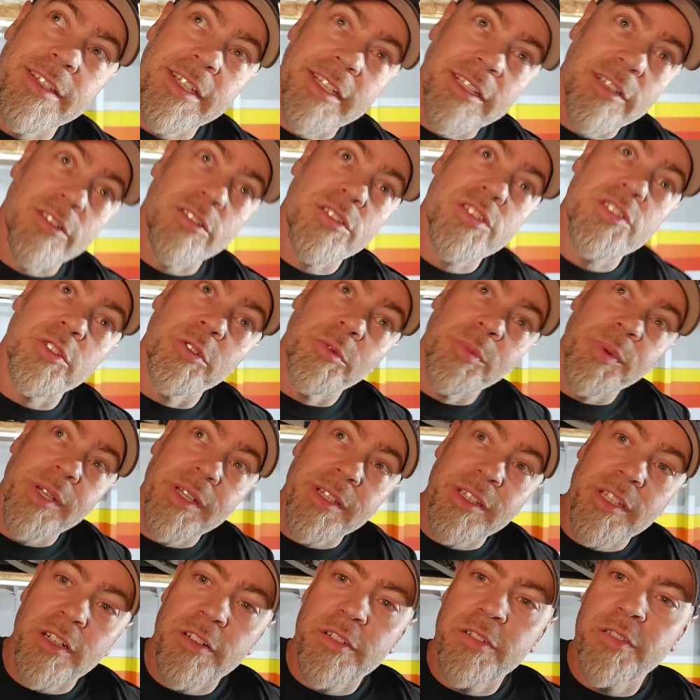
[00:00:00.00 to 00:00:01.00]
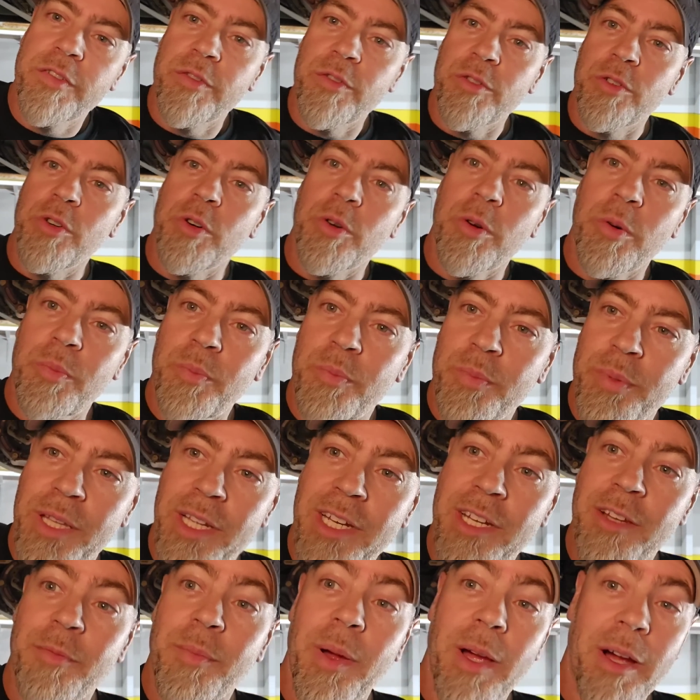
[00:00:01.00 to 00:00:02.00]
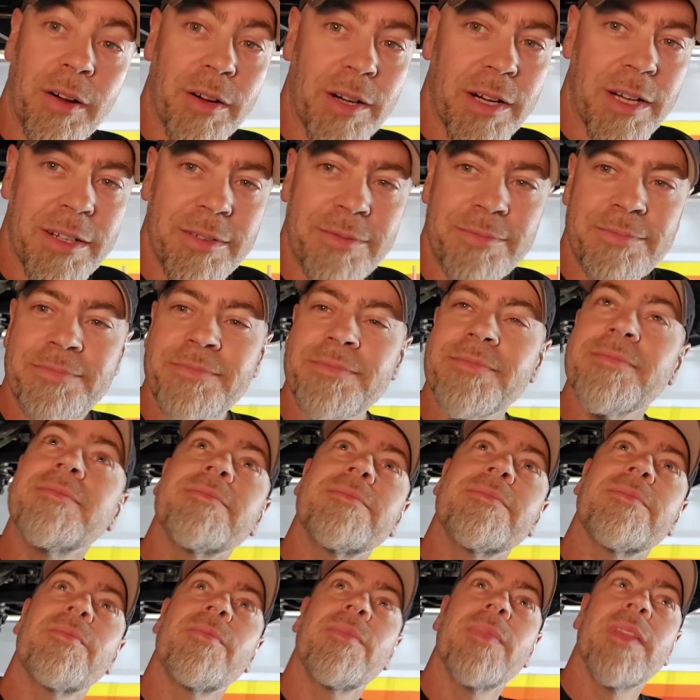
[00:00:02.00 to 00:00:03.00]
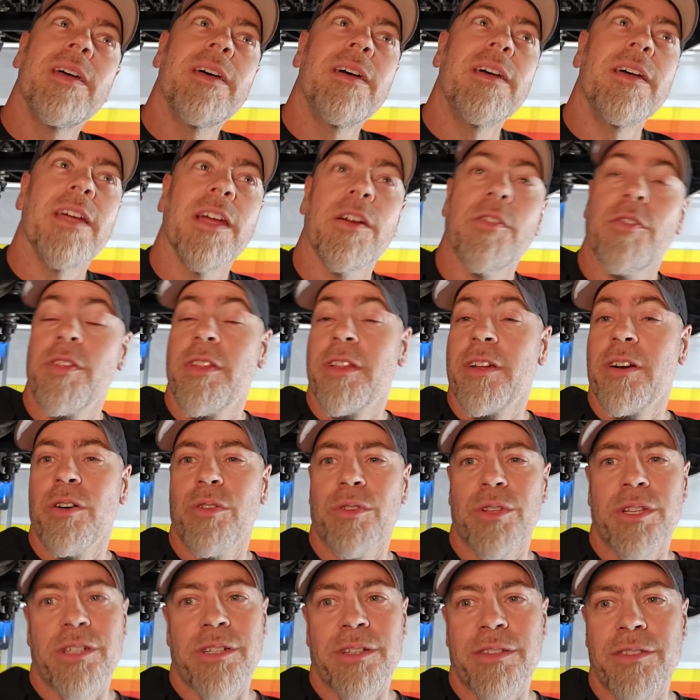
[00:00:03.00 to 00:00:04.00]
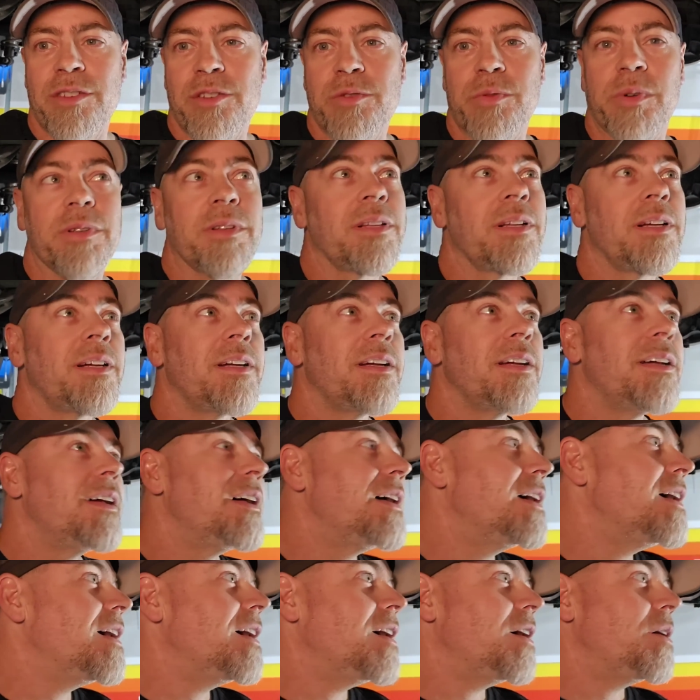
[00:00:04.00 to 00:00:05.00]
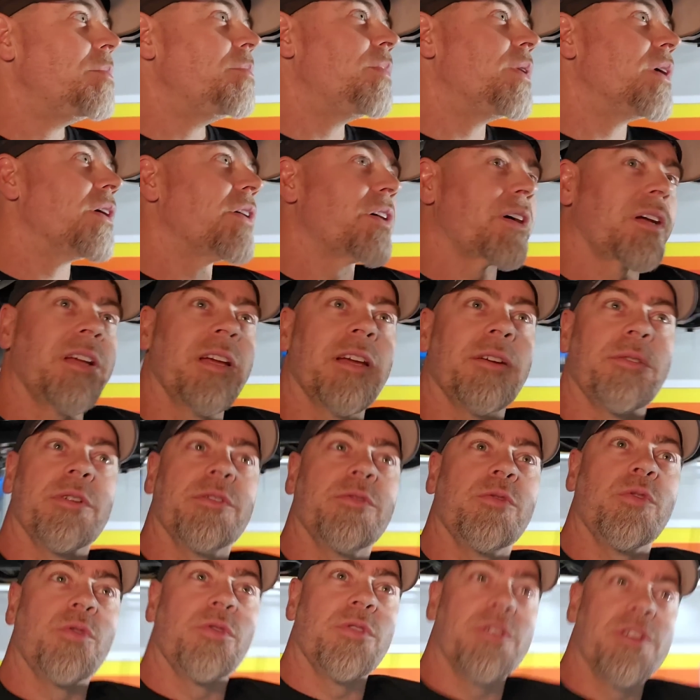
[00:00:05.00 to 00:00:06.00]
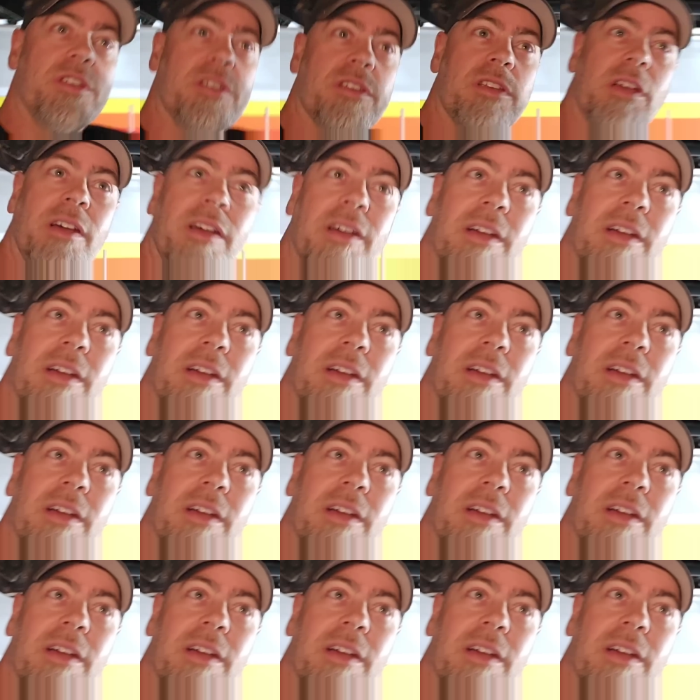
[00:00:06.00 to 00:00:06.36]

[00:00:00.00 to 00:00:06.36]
that'll still be enough for plenty of power. Everything I'll need in this one. But I can get rid of all these